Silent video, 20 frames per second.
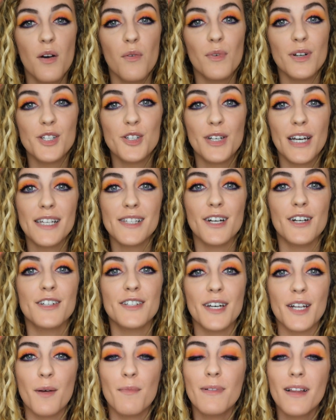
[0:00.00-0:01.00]
Once you guys are
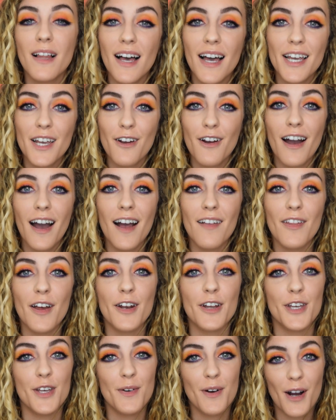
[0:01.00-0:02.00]
done applying your
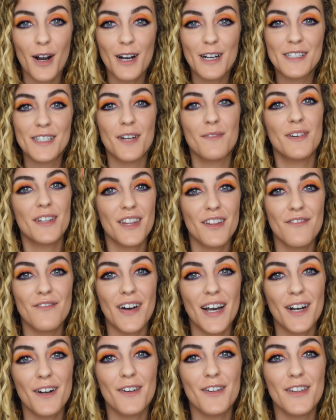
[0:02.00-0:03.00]
highlighter, you are done with the
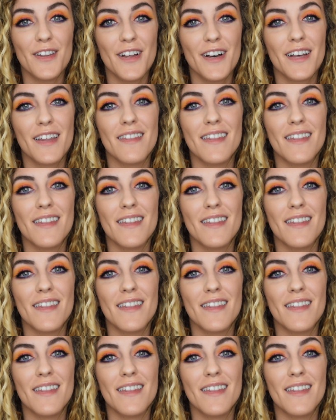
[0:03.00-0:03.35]
final look.